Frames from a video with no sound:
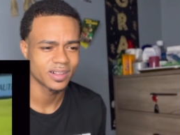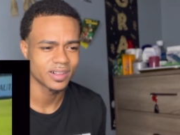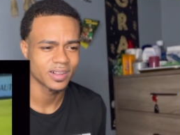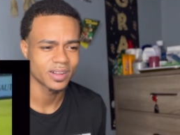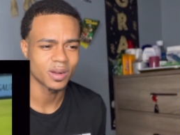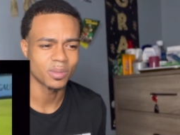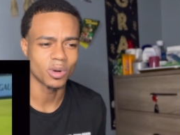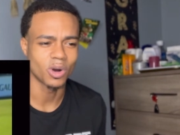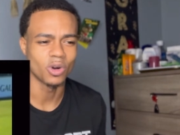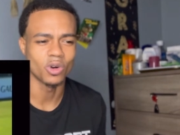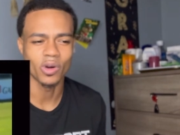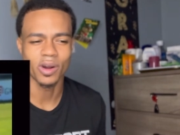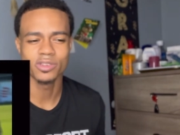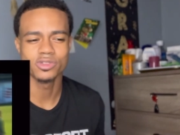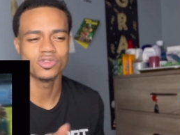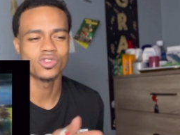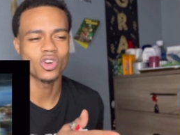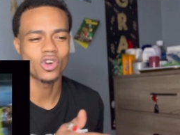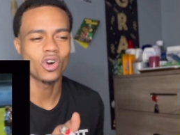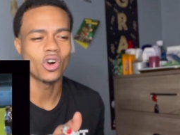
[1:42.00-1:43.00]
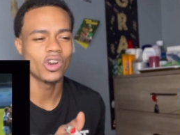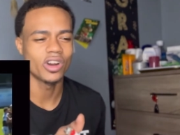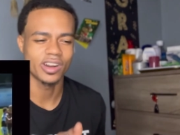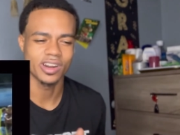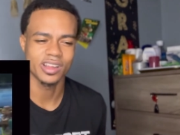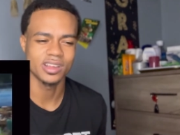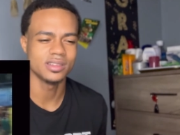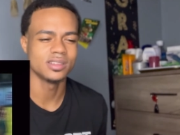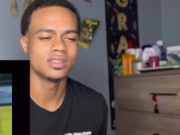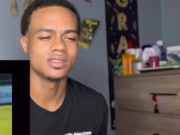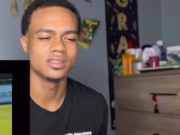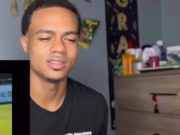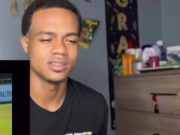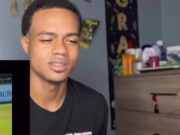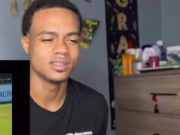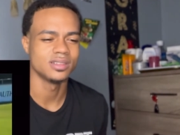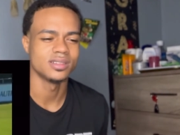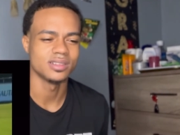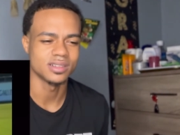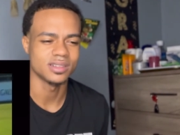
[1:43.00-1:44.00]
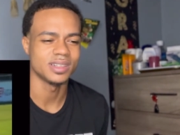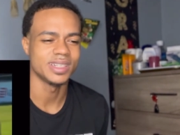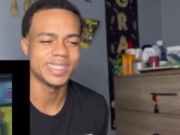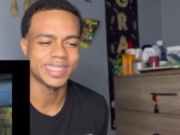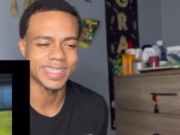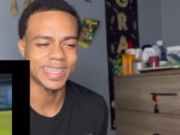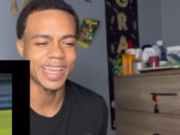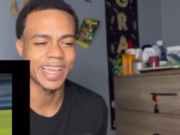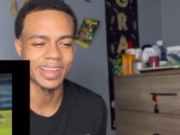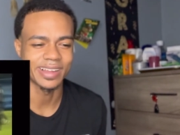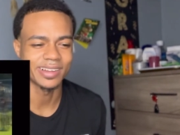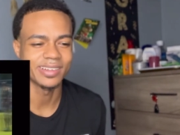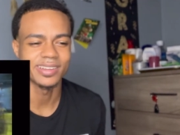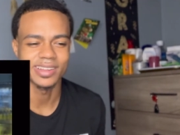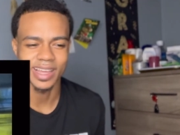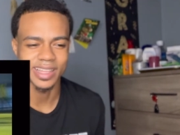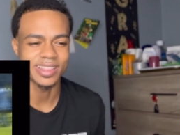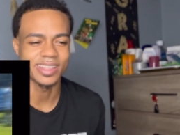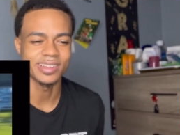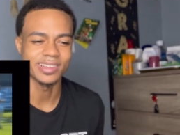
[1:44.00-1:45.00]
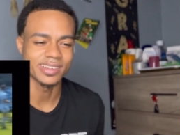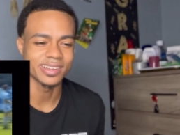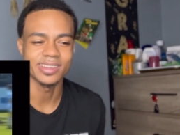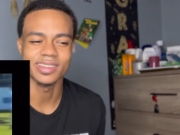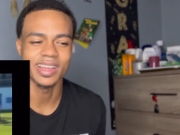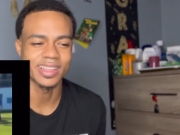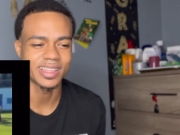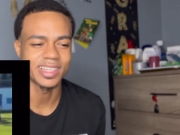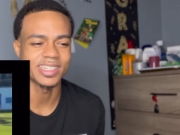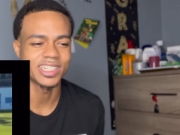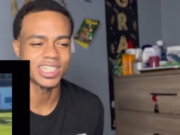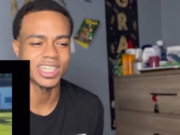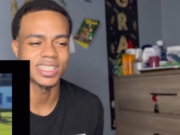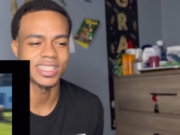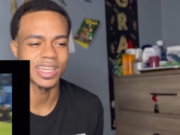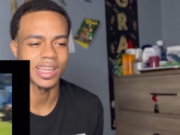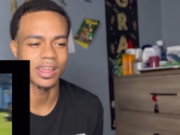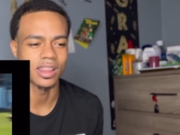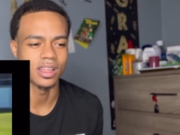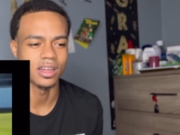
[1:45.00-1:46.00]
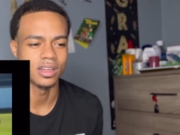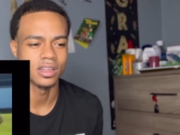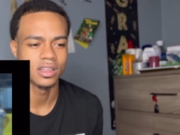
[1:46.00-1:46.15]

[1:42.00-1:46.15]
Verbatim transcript: Come on, whoever's recording this, need to get get the get this shit together.